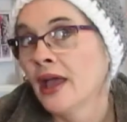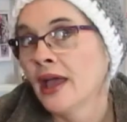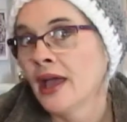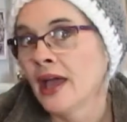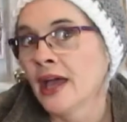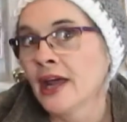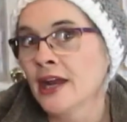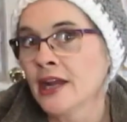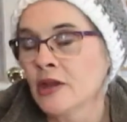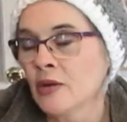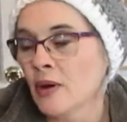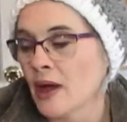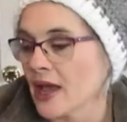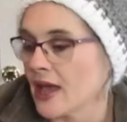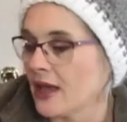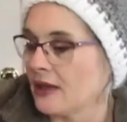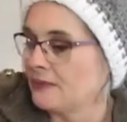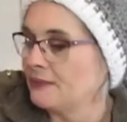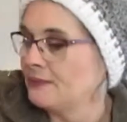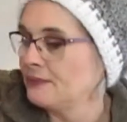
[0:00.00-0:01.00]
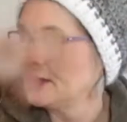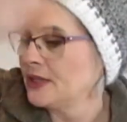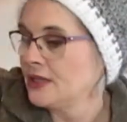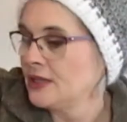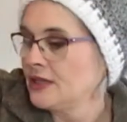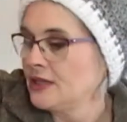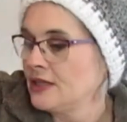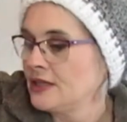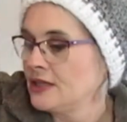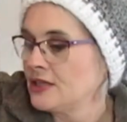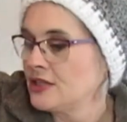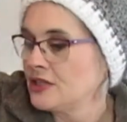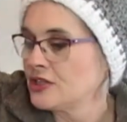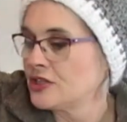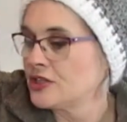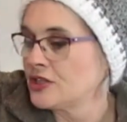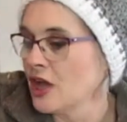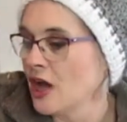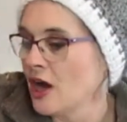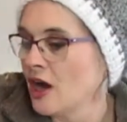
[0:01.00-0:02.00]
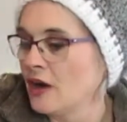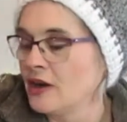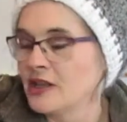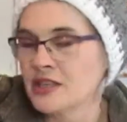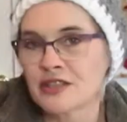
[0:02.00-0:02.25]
Anyway, so